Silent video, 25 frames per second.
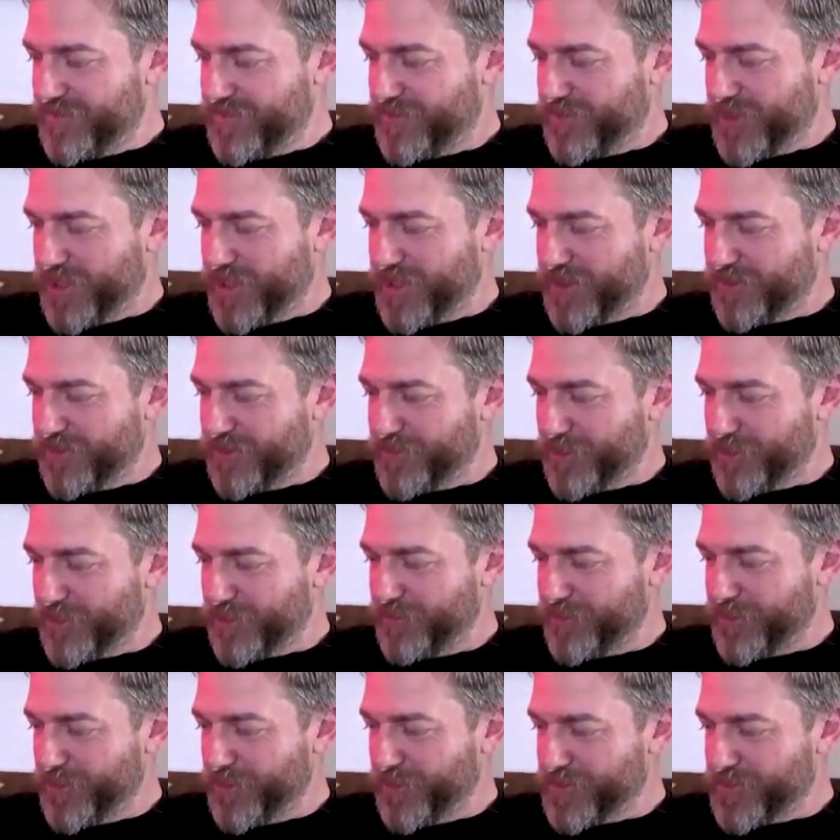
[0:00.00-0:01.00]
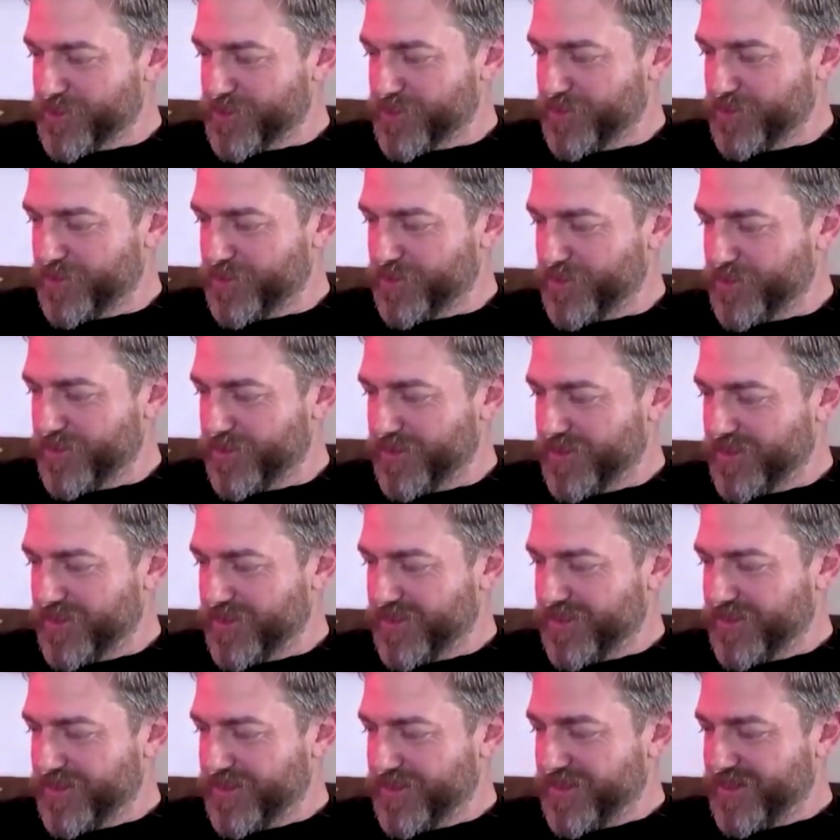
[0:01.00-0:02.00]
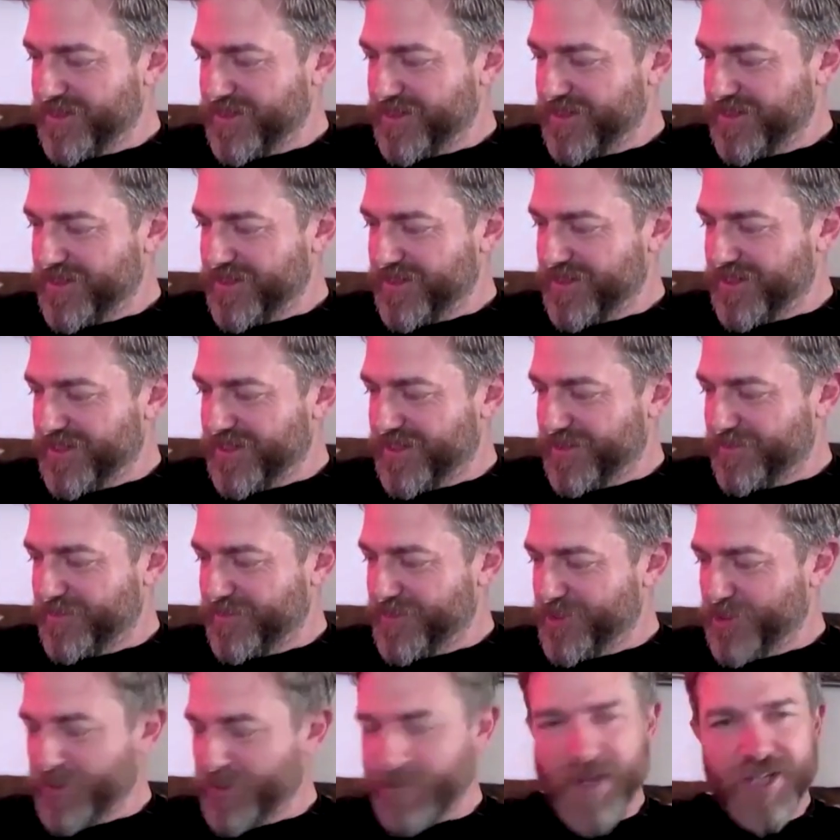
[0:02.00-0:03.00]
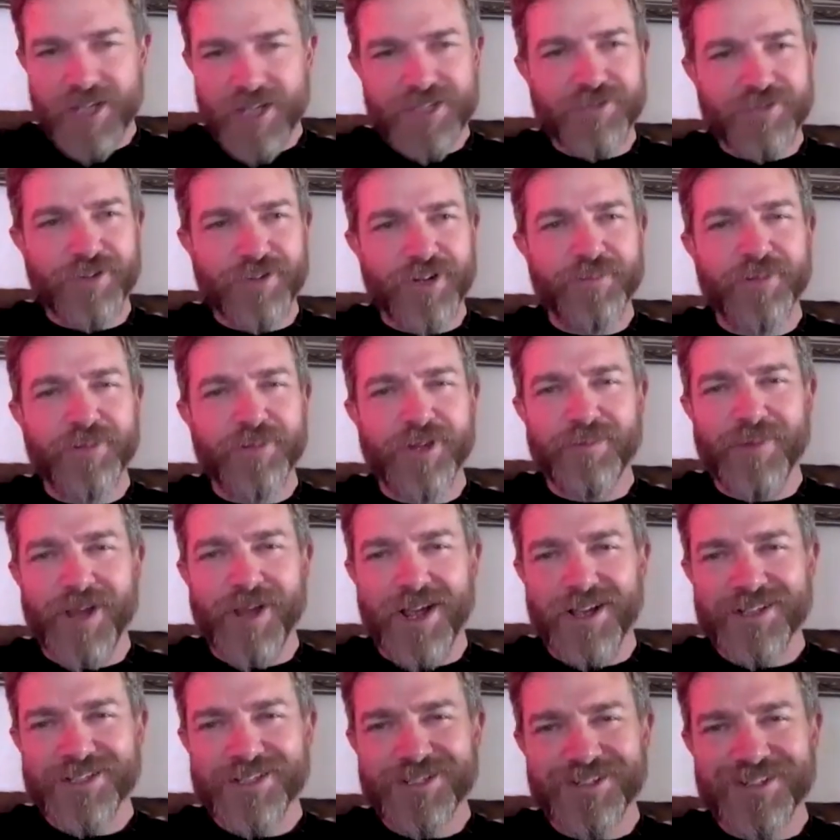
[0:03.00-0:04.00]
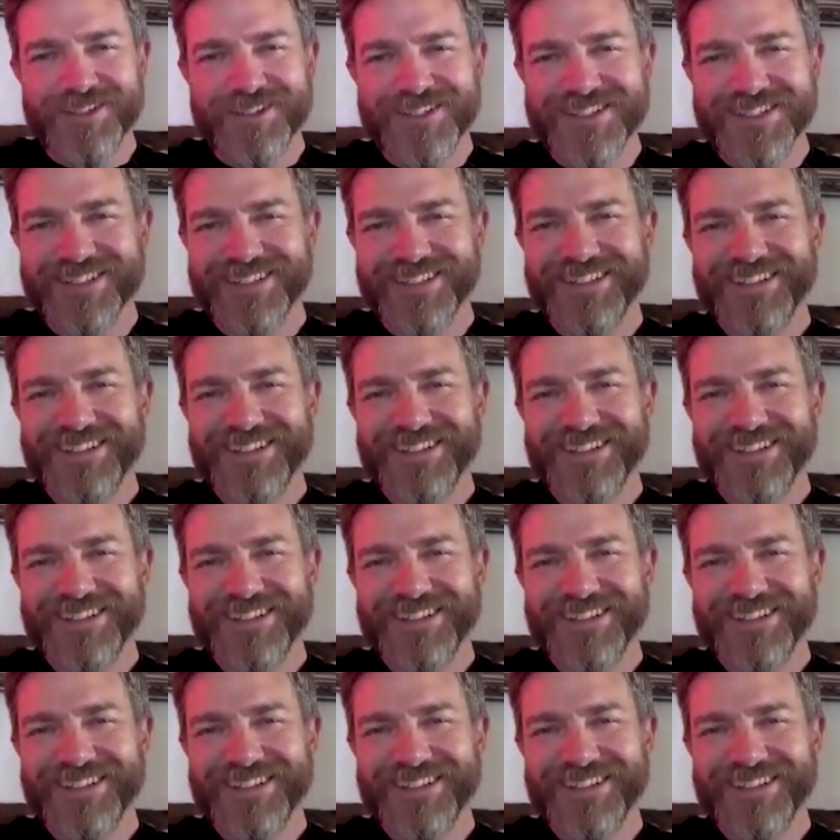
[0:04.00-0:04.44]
Fin and Fur Films, who your best friend Ben Masters